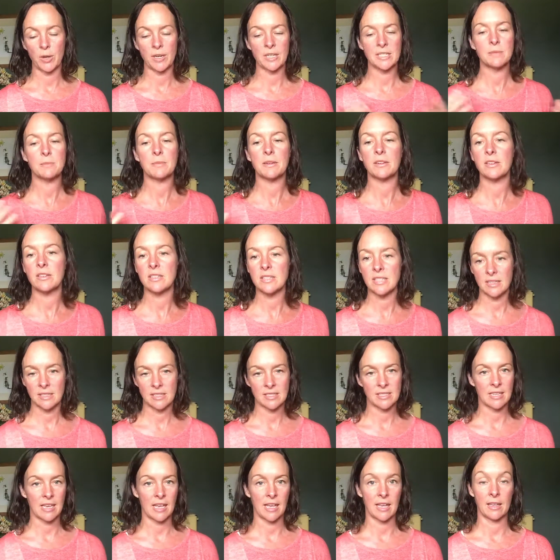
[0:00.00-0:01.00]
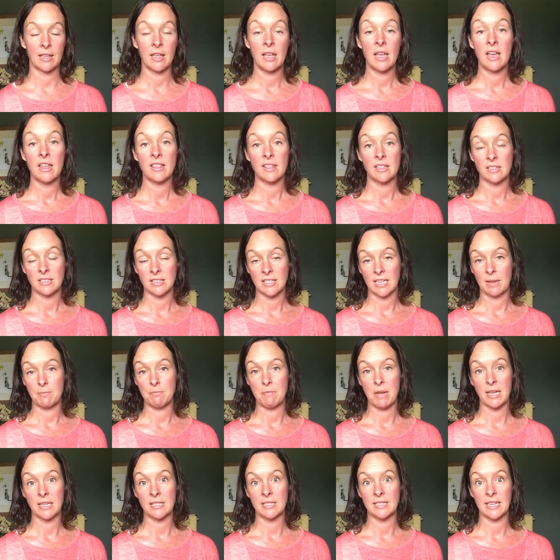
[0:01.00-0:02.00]
are experiencing the same
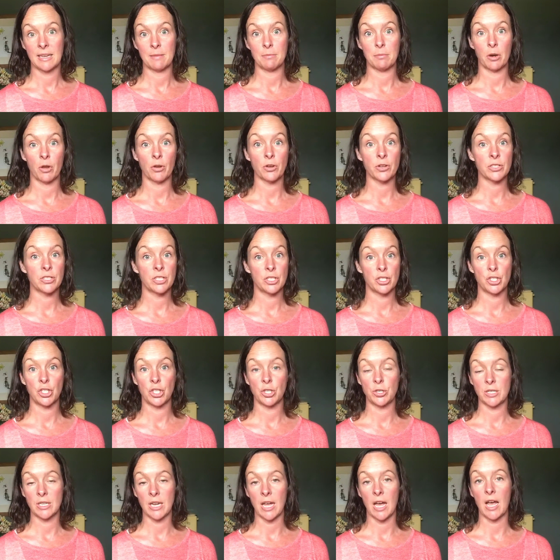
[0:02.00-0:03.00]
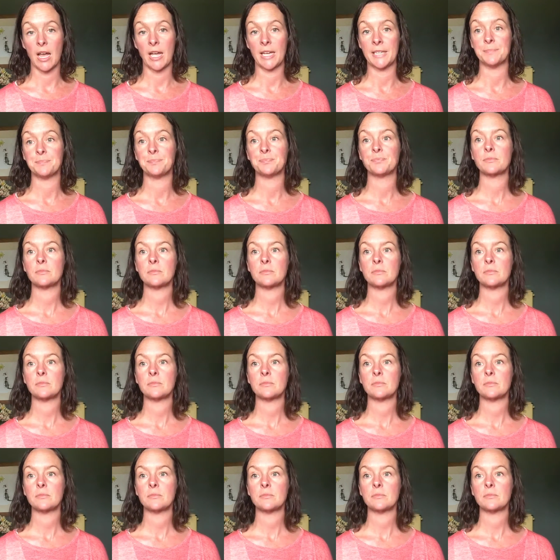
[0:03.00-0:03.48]
mindset blocks as you and I.